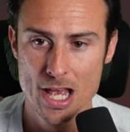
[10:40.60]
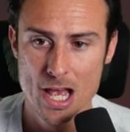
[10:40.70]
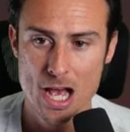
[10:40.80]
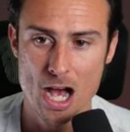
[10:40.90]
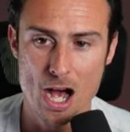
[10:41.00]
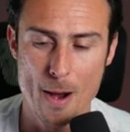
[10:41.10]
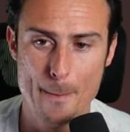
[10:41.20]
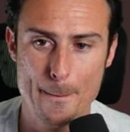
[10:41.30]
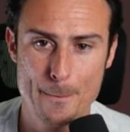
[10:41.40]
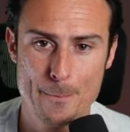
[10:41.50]

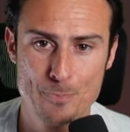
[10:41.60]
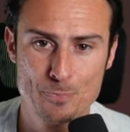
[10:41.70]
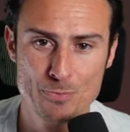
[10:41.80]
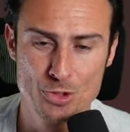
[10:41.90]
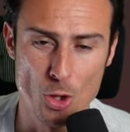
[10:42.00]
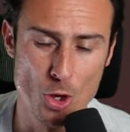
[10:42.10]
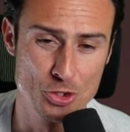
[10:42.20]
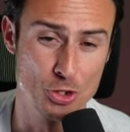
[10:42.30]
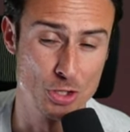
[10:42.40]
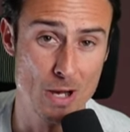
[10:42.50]
So those
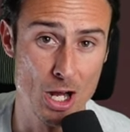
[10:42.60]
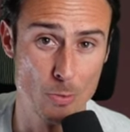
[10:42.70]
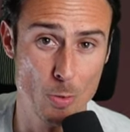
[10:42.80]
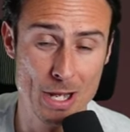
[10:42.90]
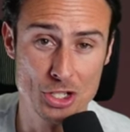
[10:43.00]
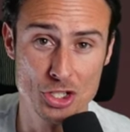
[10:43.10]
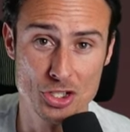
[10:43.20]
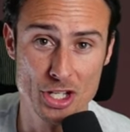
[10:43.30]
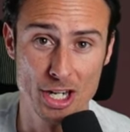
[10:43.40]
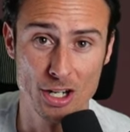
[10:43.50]
are some honorable mentions
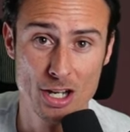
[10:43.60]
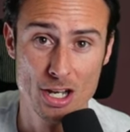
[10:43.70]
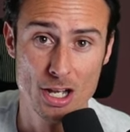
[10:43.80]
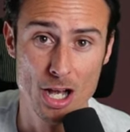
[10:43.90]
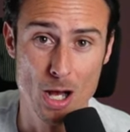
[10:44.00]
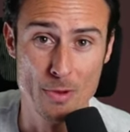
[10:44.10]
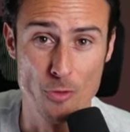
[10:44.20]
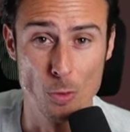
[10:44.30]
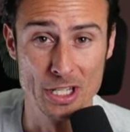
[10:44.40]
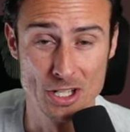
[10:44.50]
there.
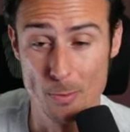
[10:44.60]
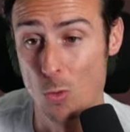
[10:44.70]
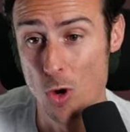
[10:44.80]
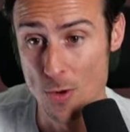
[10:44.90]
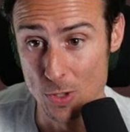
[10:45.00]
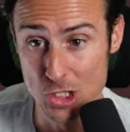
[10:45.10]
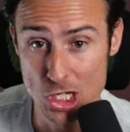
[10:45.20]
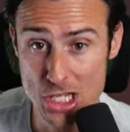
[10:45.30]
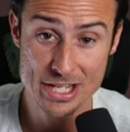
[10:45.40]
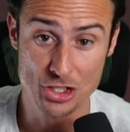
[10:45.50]
Before we get to number one, which
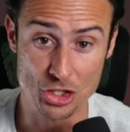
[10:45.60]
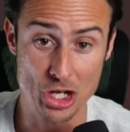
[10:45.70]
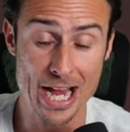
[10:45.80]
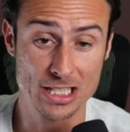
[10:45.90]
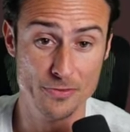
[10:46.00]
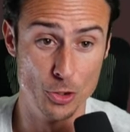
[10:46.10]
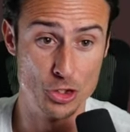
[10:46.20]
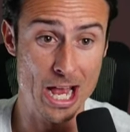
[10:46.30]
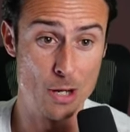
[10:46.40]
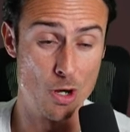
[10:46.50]
is the Jacksonville
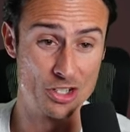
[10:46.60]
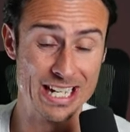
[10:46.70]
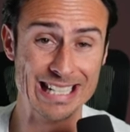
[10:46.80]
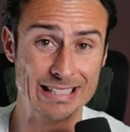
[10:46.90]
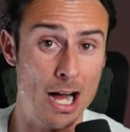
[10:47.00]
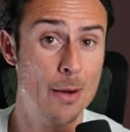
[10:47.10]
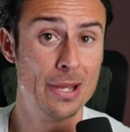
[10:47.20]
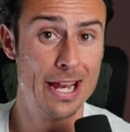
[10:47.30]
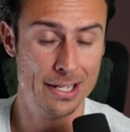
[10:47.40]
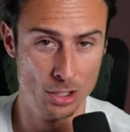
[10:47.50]
Jaguars getting
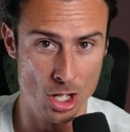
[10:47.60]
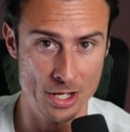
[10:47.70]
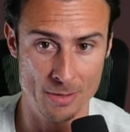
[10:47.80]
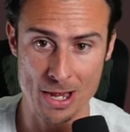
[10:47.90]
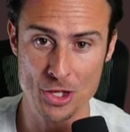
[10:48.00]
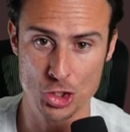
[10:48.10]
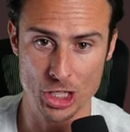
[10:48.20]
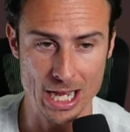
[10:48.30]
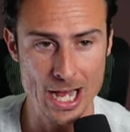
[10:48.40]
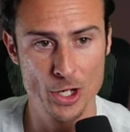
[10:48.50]
dominated in London by the
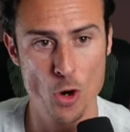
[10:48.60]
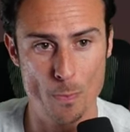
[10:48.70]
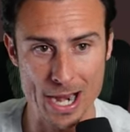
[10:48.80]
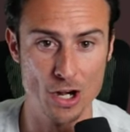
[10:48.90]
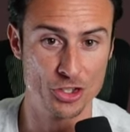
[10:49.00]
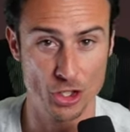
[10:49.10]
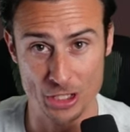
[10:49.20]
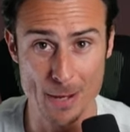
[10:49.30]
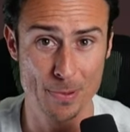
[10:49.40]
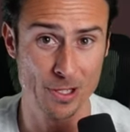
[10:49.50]
Chicago Bears. They're
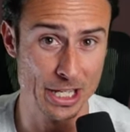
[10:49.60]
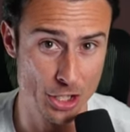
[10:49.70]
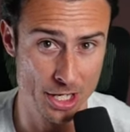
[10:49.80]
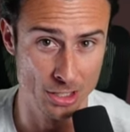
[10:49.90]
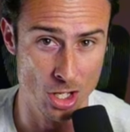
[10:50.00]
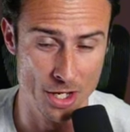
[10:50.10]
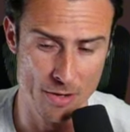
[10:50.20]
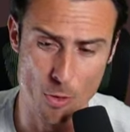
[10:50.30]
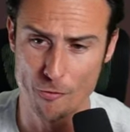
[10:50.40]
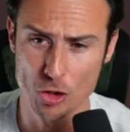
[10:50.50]
typically good in
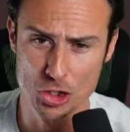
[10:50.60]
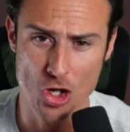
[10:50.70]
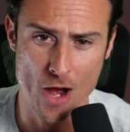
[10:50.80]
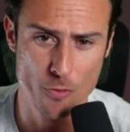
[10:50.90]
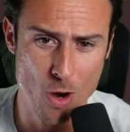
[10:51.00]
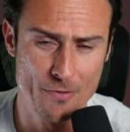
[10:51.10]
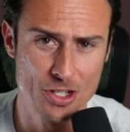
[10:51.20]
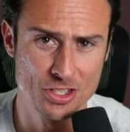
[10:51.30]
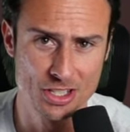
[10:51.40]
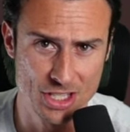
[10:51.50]
London. Well, first off,
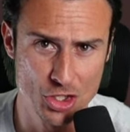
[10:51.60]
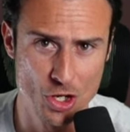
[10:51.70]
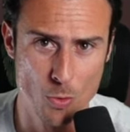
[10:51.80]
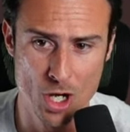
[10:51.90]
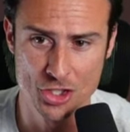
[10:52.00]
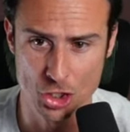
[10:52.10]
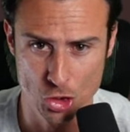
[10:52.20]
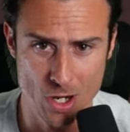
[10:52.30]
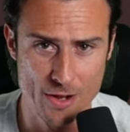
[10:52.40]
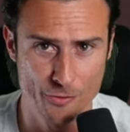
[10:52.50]
whoever's decision it was to
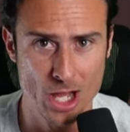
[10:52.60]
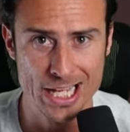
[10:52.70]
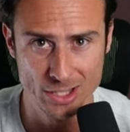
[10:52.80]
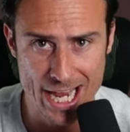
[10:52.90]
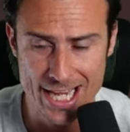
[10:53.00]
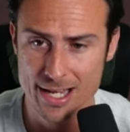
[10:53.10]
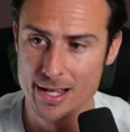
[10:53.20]
try to fly late